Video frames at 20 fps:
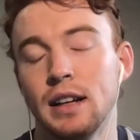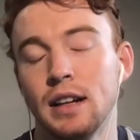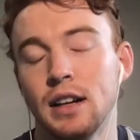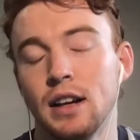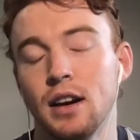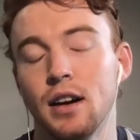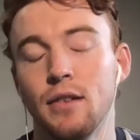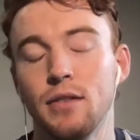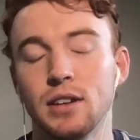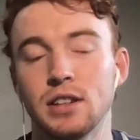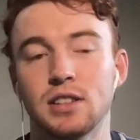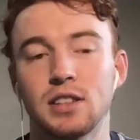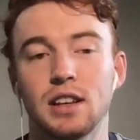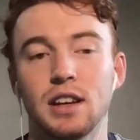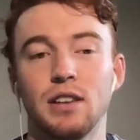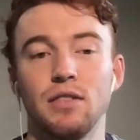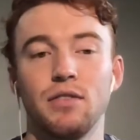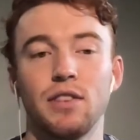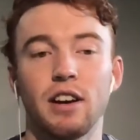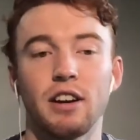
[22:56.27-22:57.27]

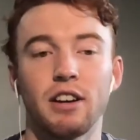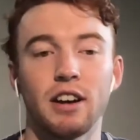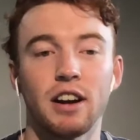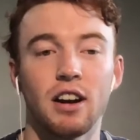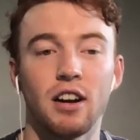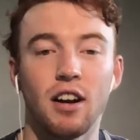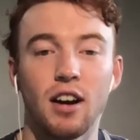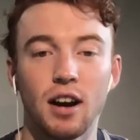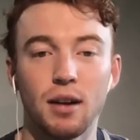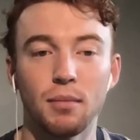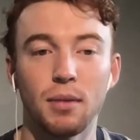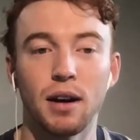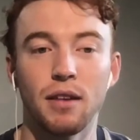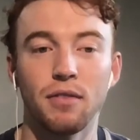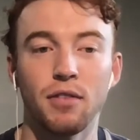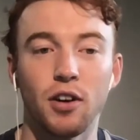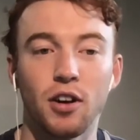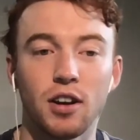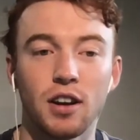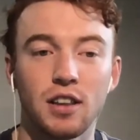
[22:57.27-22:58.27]
obviously very high in my
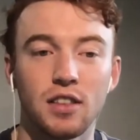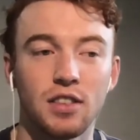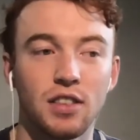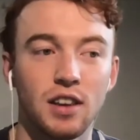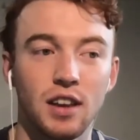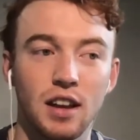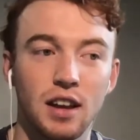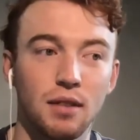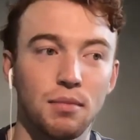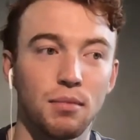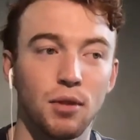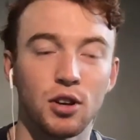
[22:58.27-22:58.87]
voting thing.